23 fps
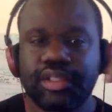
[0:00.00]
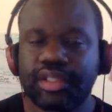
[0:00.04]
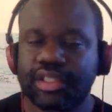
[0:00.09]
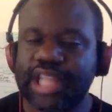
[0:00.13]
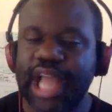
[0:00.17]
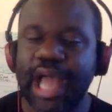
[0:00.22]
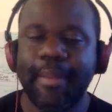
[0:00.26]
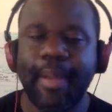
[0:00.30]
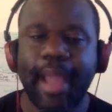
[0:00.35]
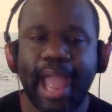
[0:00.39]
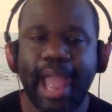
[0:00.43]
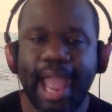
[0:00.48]

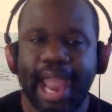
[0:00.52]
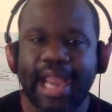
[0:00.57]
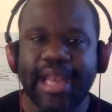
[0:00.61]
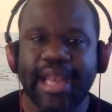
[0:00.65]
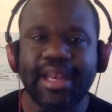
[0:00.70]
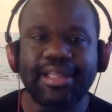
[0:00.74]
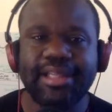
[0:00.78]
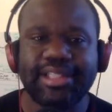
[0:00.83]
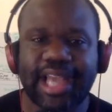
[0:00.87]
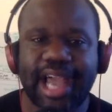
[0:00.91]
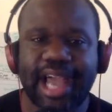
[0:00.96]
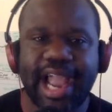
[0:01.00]
Stop hating
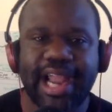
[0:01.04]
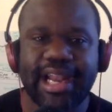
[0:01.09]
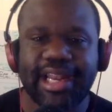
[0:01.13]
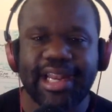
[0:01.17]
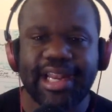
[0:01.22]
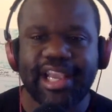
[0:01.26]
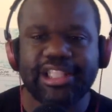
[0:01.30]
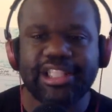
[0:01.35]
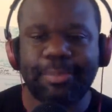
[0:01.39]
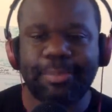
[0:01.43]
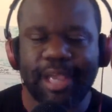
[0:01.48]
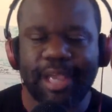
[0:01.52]
the
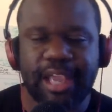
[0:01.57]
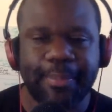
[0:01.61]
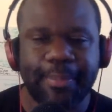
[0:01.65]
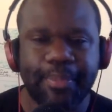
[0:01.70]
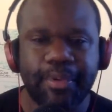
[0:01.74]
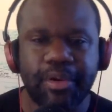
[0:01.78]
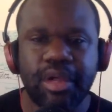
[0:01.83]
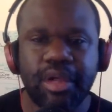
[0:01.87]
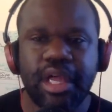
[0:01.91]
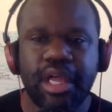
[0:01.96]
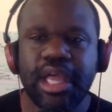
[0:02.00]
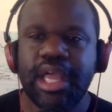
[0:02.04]
Chinese
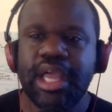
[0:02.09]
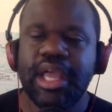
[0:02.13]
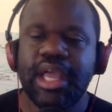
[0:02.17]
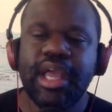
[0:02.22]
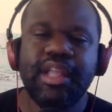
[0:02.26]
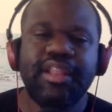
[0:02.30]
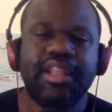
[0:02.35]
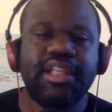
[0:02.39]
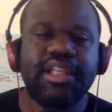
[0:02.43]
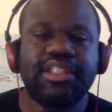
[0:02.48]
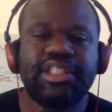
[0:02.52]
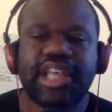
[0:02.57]
people.
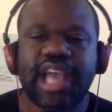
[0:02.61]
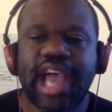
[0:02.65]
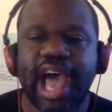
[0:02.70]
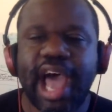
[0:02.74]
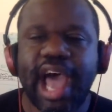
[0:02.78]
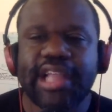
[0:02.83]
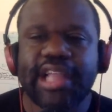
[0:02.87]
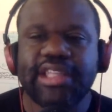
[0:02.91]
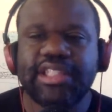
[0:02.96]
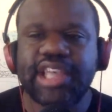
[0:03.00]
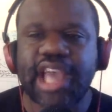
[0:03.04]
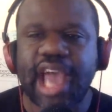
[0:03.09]
The
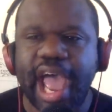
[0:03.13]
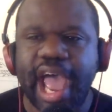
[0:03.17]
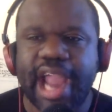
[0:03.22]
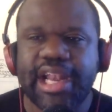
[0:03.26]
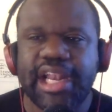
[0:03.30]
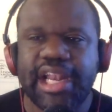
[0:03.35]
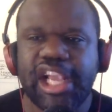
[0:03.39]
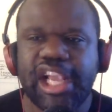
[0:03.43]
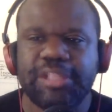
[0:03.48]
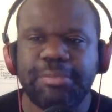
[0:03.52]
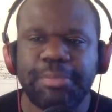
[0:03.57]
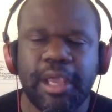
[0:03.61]
Chi-
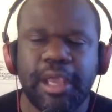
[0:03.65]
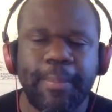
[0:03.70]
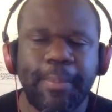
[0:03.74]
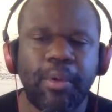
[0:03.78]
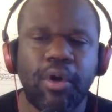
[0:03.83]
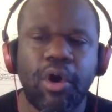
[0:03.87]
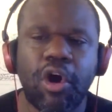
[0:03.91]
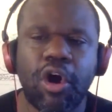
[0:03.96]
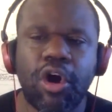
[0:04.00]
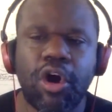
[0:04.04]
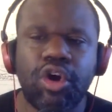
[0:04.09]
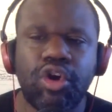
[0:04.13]
Chinese
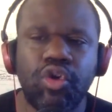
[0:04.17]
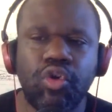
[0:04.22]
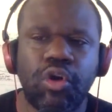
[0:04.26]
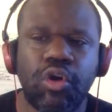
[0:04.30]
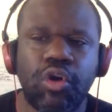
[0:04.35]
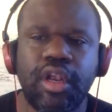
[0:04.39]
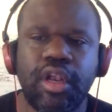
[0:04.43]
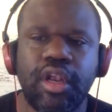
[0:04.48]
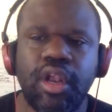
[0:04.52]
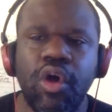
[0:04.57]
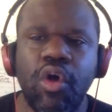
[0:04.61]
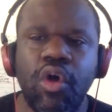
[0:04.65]
people are
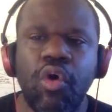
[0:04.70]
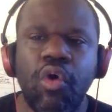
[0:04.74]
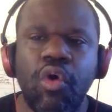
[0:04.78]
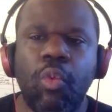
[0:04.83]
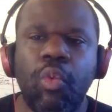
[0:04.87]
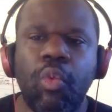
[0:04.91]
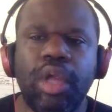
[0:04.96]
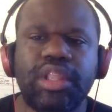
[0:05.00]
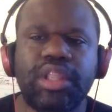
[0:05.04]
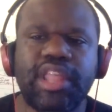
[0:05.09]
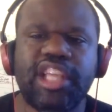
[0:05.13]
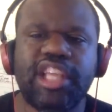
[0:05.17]
doing
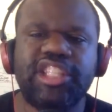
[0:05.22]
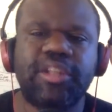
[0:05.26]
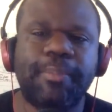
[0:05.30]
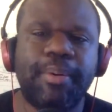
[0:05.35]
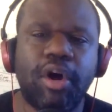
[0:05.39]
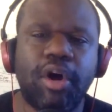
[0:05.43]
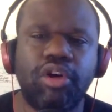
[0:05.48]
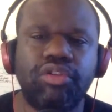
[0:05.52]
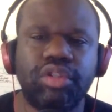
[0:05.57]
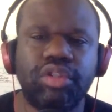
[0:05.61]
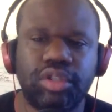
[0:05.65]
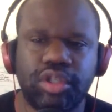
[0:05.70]
what they are
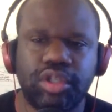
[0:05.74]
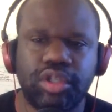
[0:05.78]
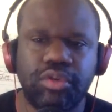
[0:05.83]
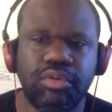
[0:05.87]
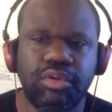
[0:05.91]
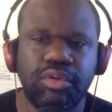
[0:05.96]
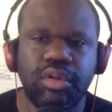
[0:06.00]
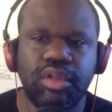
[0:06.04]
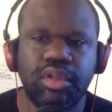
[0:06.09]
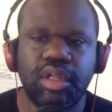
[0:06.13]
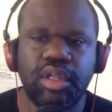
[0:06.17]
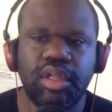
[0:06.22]
supposed to do,
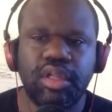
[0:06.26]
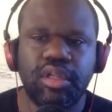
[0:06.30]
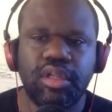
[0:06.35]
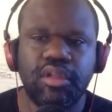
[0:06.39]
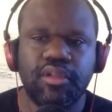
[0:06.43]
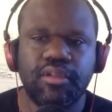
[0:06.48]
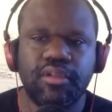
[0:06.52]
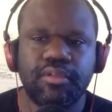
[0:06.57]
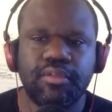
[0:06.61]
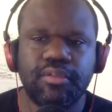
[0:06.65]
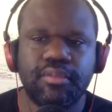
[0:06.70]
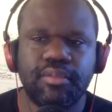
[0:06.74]

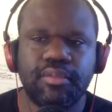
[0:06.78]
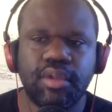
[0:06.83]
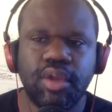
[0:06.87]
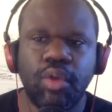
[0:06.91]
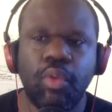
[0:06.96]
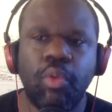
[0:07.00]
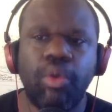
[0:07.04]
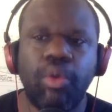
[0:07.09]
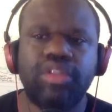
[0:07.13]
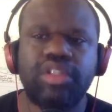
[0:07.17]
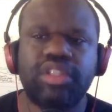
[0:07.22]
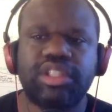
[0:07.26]

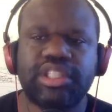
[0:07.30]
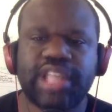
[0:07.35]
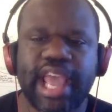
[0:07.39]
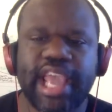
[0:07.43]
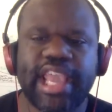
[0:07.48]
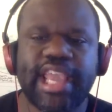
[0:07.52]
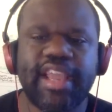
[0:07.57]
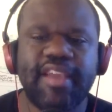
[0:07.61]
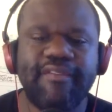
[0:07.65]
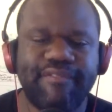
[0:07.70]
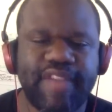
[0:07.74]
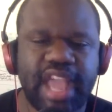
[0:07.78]
which is
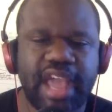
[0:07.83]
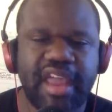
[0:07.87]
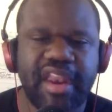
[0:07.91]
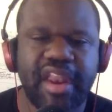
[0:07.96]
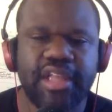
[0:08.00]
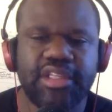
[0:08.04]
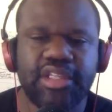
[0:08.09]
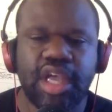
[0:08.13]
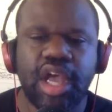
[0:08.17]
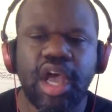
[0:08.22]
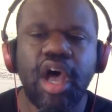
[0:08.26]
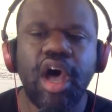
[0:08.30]
take
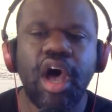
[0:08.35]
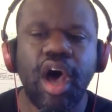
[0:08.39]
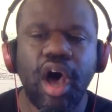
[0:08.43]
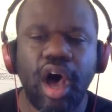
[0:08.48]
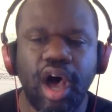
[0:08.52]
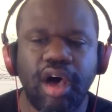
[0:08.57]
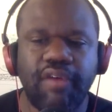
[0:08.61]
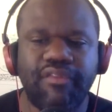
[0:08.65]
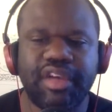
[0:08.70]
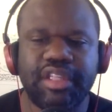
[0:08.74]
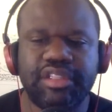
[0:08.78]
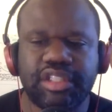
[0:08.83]
advantage
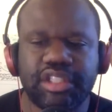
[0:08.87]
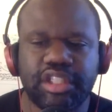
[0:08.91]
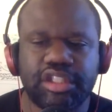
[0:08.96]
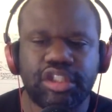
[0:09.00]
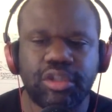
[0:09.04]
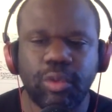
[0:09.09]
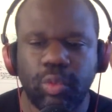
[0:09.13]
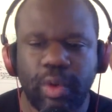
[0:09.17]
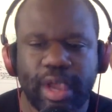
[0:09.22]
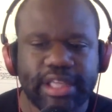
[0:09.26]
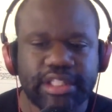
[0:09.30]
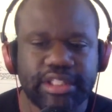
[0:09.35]
of a
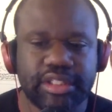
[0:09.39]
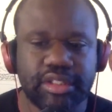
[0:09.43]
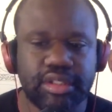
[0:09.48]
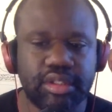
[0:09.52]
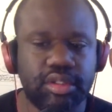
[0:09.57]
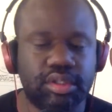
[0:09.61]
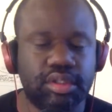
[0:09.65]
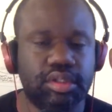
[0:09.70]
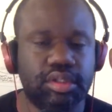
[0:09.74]
situation.